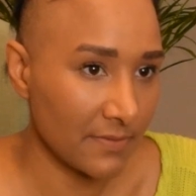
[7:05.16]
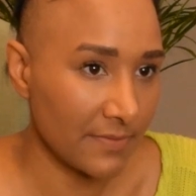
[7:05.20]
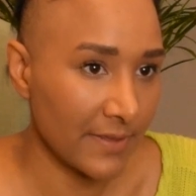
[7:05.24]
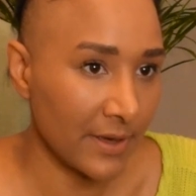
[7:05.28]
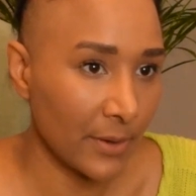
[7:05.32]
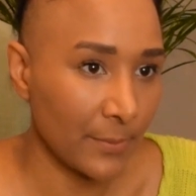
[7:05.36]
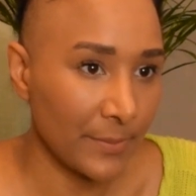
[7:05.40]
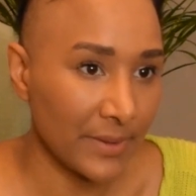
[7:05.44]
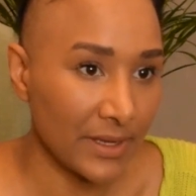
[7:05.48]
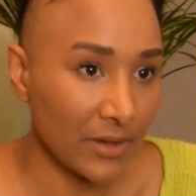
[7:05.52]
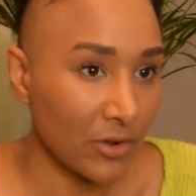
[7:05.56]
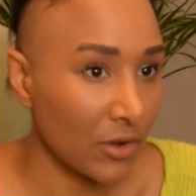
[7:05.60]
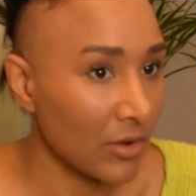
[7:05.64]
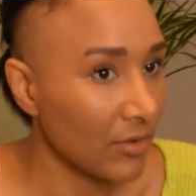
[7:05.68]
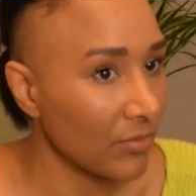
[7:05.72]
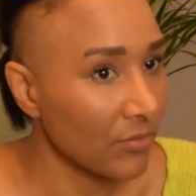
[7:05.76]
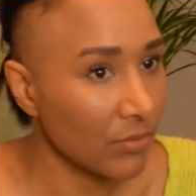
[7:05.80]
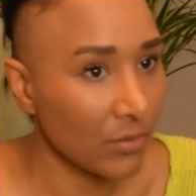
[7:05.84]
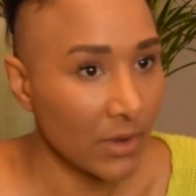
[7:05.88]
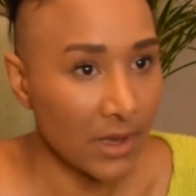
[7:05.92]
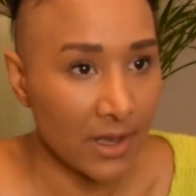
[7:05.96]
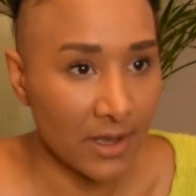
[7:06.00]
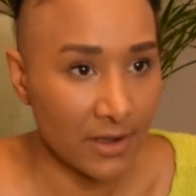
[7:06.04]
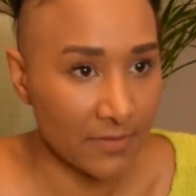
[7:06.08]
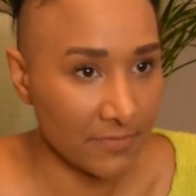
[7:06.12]
they'll be off
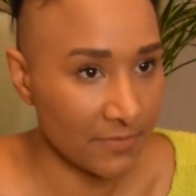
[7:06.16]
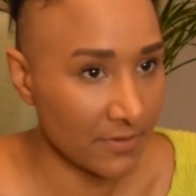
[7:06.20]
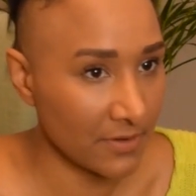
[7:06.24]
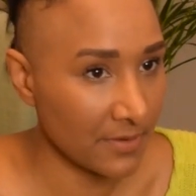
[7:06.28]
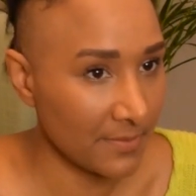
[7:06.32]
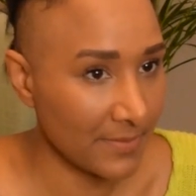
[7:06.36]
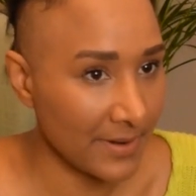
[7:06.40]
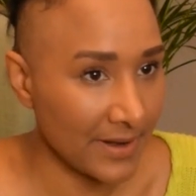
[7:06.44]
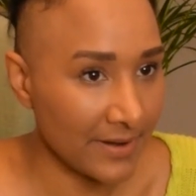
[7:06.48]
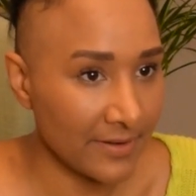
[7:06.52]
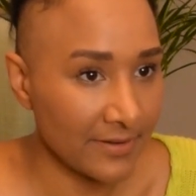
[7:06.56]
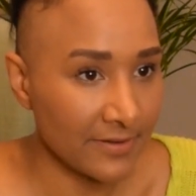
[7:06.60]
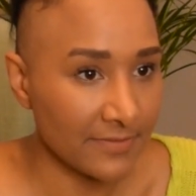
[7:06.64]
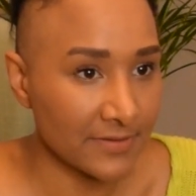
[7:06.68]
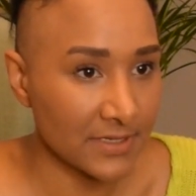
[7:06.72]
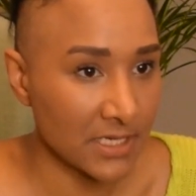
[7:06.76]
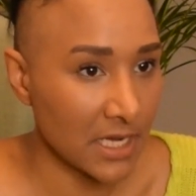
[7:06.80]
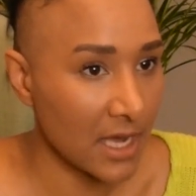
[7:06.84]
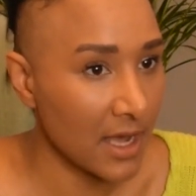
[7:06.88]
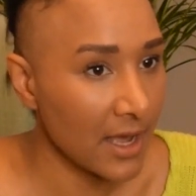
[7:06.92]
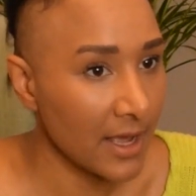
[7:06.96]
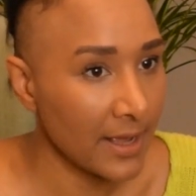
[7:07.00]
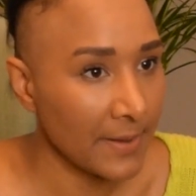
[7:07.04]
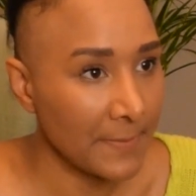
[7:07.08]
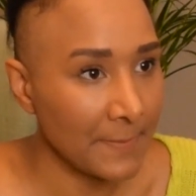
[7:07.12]
work for a period of
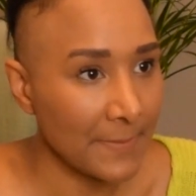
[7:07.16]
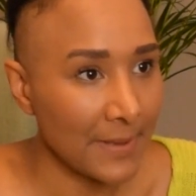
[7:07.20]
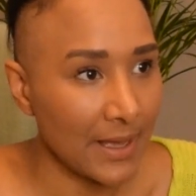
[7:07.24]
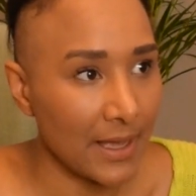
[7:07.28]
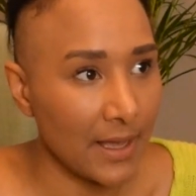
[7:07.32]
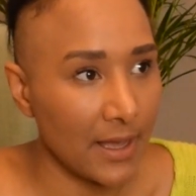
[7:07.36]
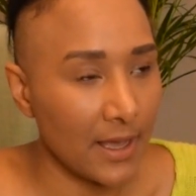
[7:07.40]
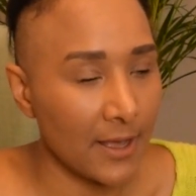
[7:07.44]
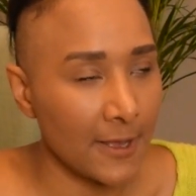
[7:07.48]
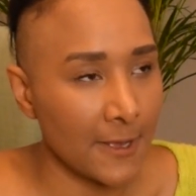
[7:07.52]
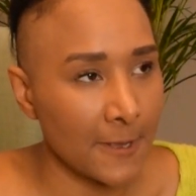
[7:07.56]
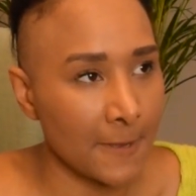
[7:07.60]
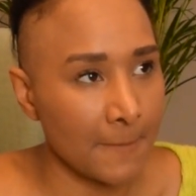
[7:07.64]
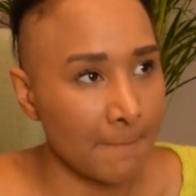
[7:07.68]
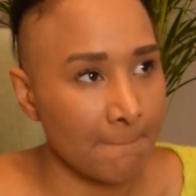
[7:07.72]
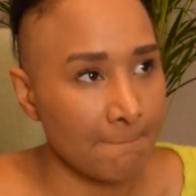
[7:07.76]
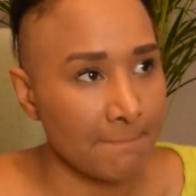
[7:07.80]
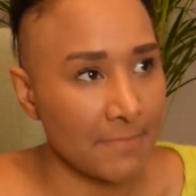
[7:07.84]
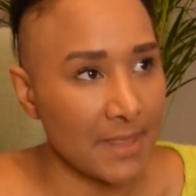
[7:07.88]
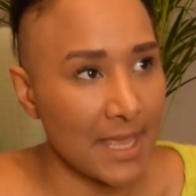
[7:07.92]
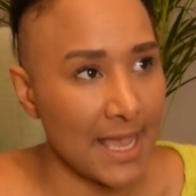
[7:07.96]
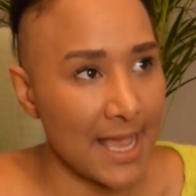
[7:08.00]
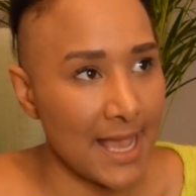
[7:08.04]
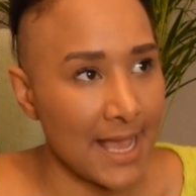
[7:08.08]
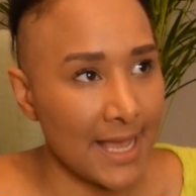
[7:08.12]
time,
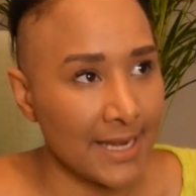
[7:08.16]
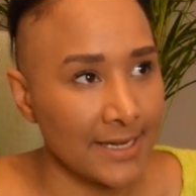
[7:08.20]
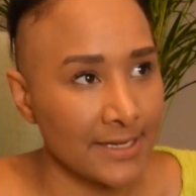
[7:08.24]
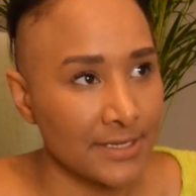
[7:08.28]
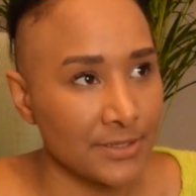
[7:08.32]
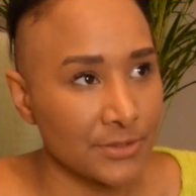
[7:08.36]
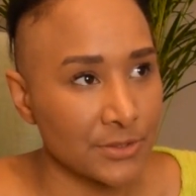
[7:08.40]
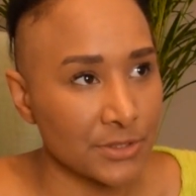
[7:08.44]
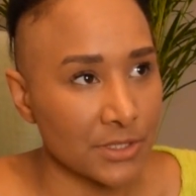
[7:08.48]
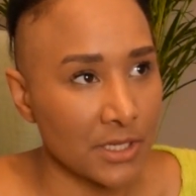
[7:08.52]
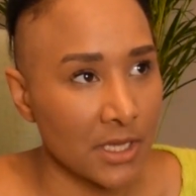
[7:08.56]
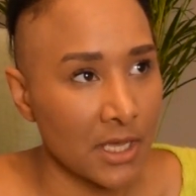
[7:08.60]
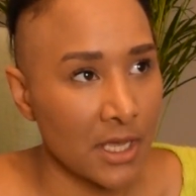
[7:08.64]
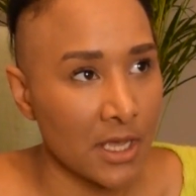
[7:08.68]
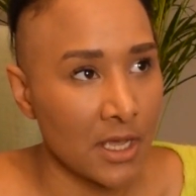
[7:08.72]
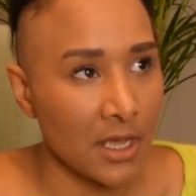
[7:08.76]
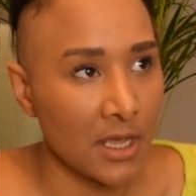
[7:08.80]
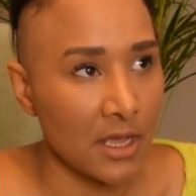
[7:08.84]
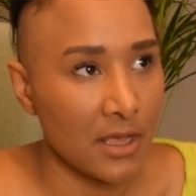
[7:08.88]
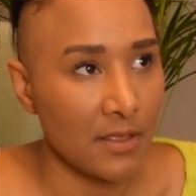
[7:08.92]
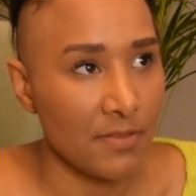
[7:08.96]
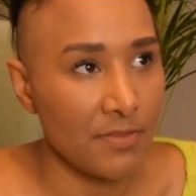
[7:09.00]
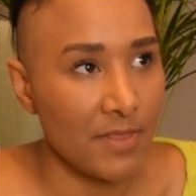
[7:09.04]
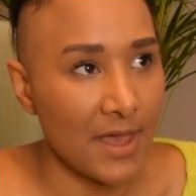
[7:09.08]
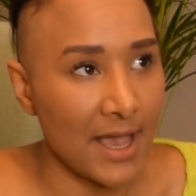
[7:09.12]
and
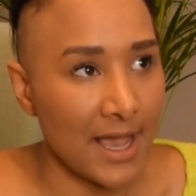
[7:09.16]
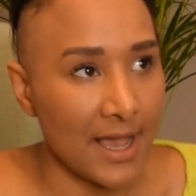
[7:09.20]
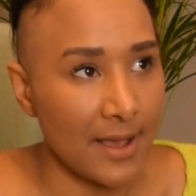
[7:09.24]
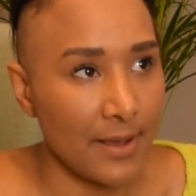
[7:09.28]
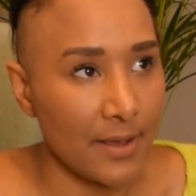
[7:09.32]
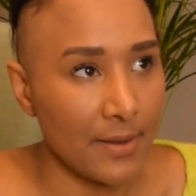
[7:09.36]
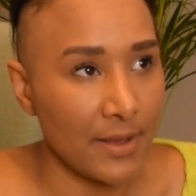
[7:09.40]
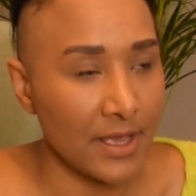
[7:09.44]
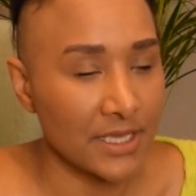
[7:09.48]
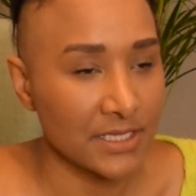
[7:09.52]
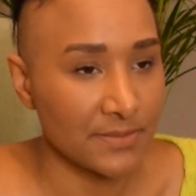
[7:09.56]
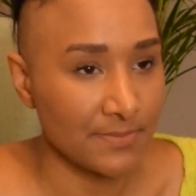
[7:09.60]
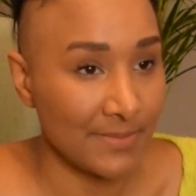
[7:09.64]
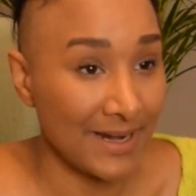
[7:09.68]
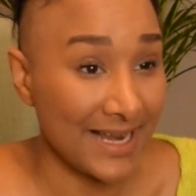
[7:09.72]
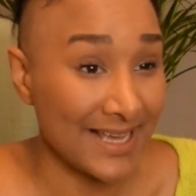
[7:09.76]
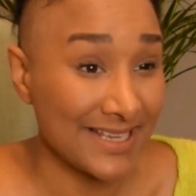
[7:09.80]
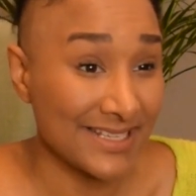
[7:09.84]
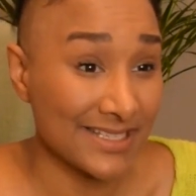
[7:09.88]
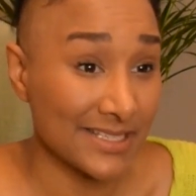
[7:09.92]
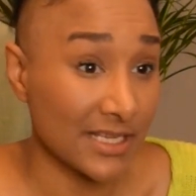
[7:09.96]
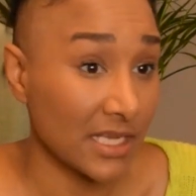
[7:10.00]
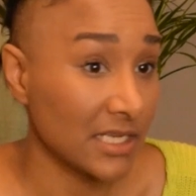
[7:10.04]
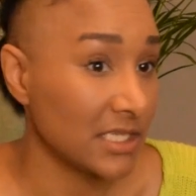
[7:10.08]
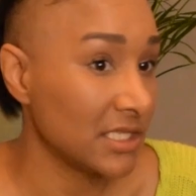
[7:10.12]
that has
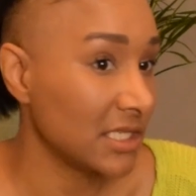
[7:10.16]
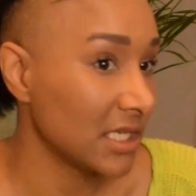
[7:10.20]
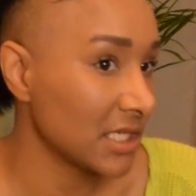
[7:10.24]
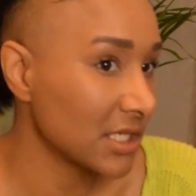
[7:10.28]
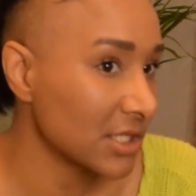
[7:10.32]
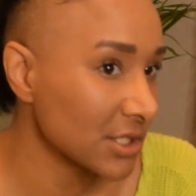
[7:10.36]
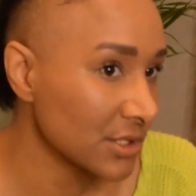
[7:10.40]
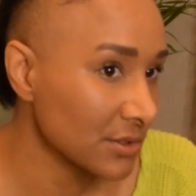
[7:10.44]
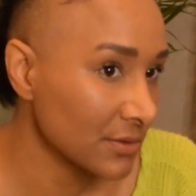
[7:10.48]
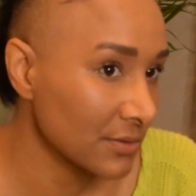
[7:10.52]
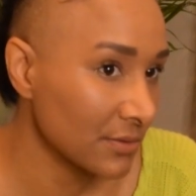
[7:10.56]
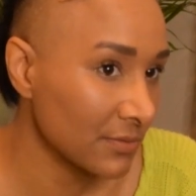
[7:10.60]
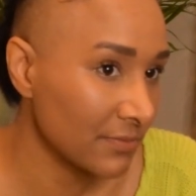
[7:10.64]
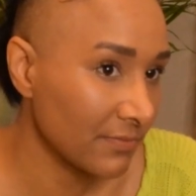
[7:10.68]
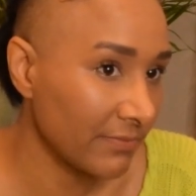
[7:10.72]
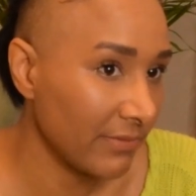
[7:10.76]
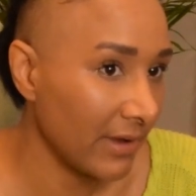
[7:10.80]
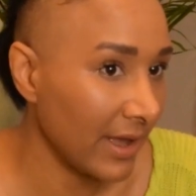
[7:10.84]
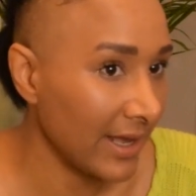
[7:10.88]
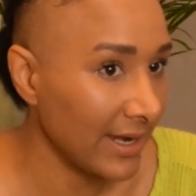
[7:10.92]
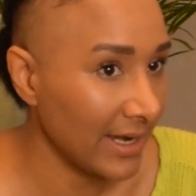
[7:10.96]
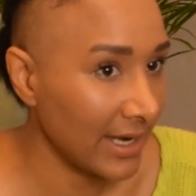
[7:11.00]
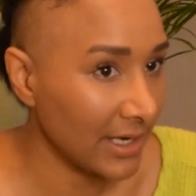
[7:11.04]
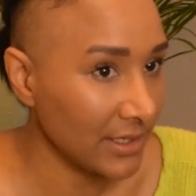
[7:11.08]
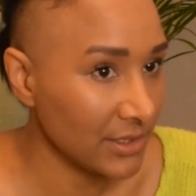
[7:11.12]
placed additional
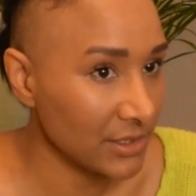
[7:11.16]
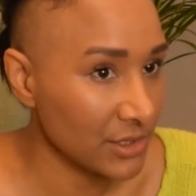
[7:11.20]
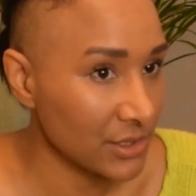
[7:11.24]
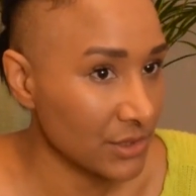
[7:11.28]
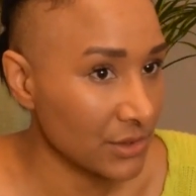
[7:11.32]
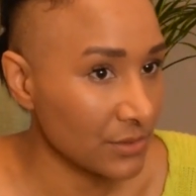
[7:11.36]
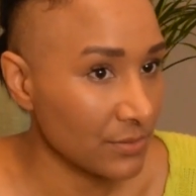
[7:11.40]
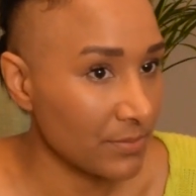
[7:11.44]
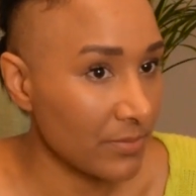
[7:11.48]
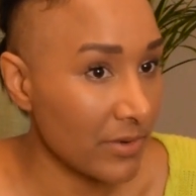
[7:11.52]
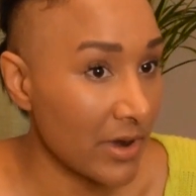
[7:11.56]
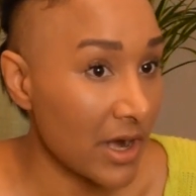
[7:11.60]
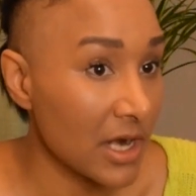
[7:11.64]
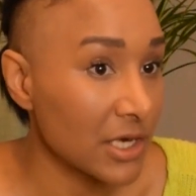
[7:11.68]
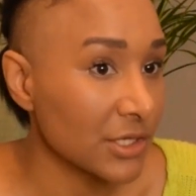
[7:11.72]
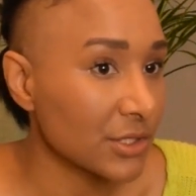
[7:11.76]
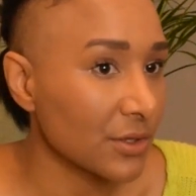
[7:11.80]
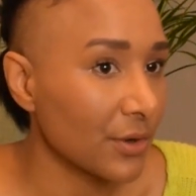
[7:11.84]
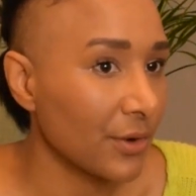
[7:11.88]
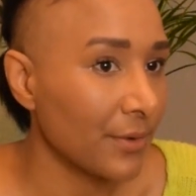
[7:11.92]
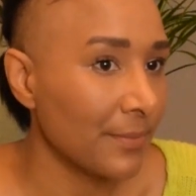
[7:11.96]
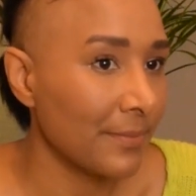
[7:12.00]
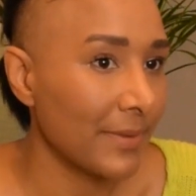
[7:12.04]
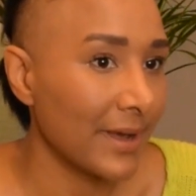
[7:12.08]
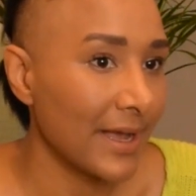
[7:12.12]
financial pressure
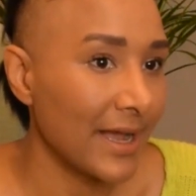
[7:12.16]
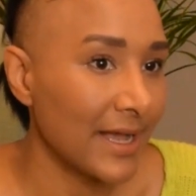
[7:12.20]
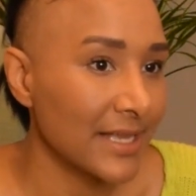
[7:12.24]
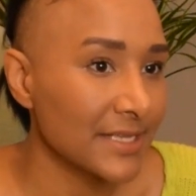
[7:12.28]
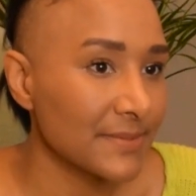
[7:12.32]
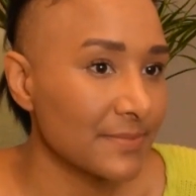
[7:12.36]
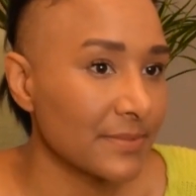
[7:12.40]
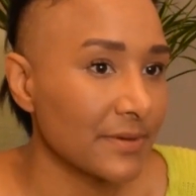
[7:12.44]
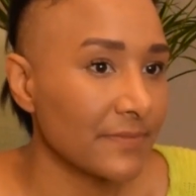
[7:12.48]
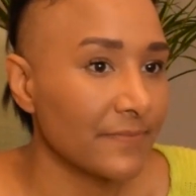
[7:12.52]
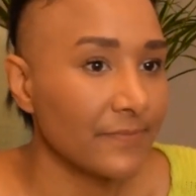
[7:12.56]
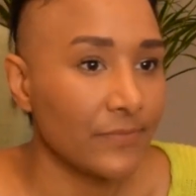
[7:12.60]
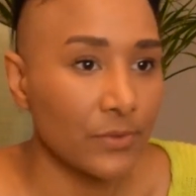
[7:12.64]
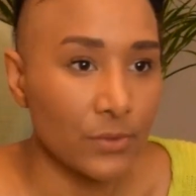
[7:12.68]
on my husband.